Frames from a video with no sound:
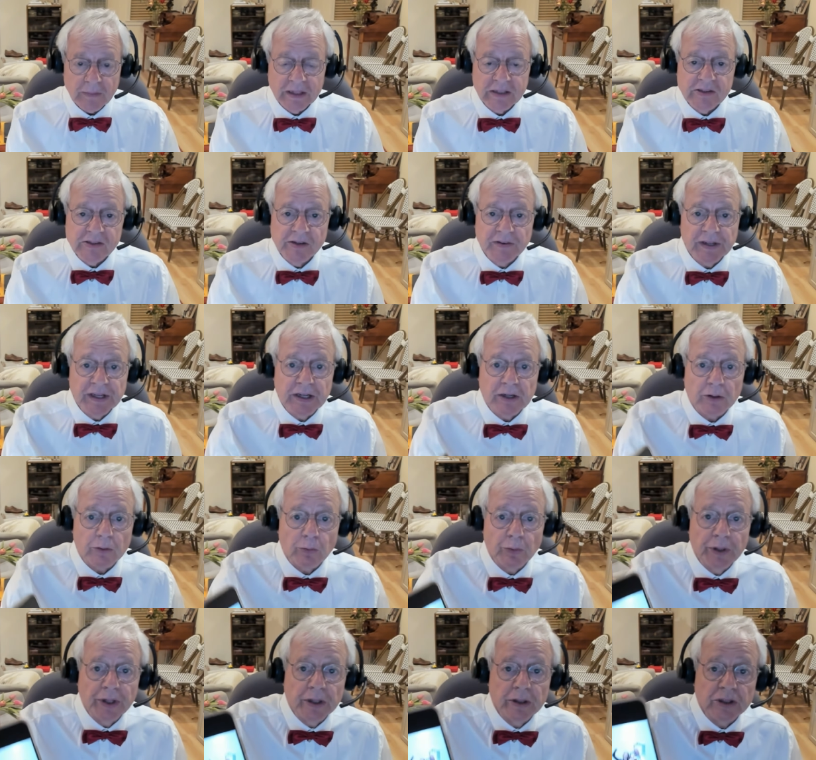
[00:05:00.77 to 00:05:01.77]
See, I get a
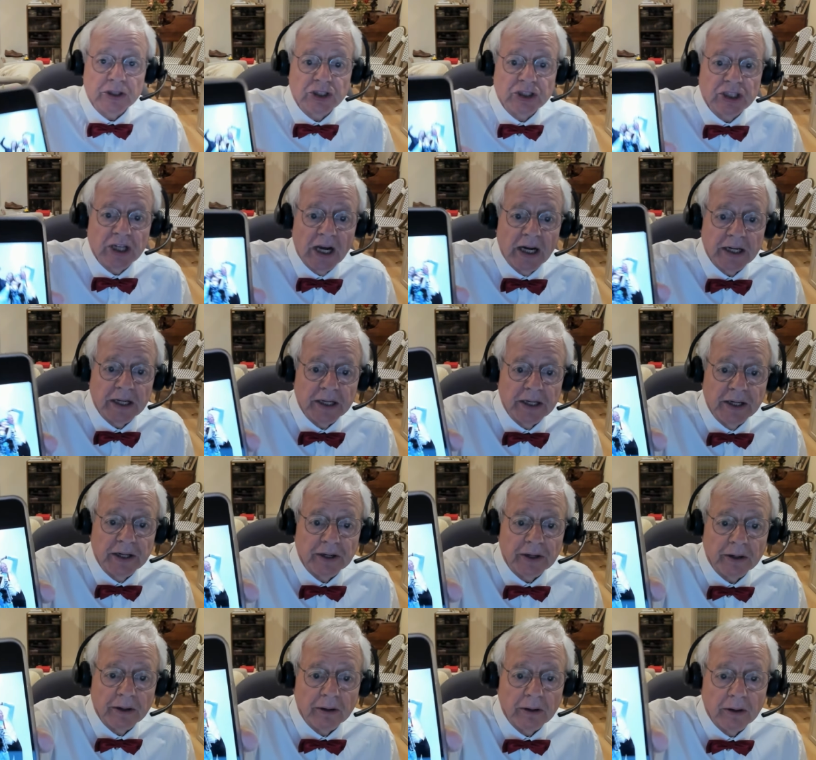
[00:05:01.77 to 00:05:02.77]
really good shot in
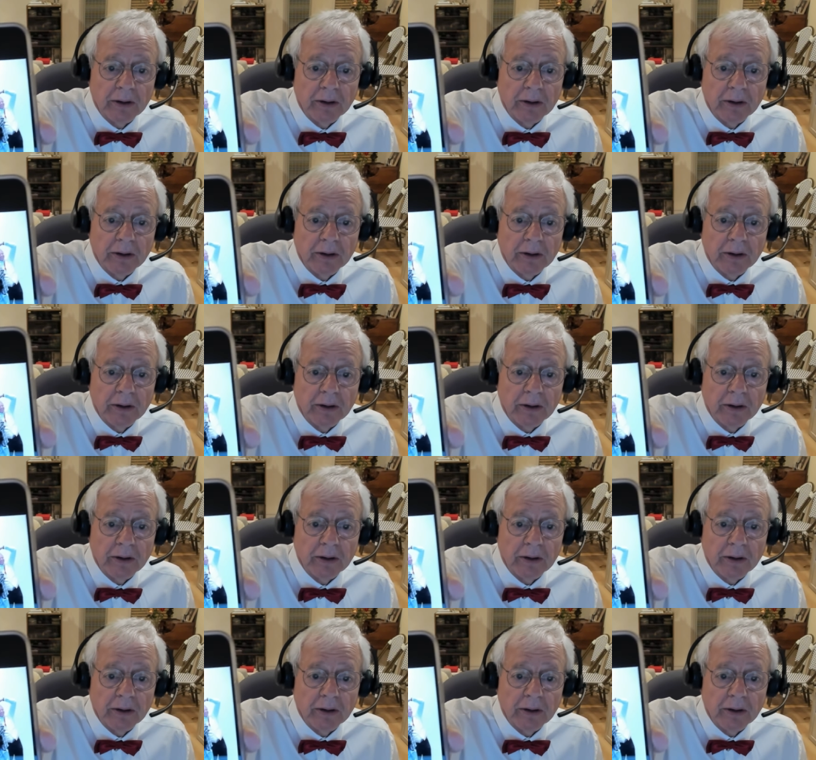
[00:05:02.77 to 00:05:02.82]
here.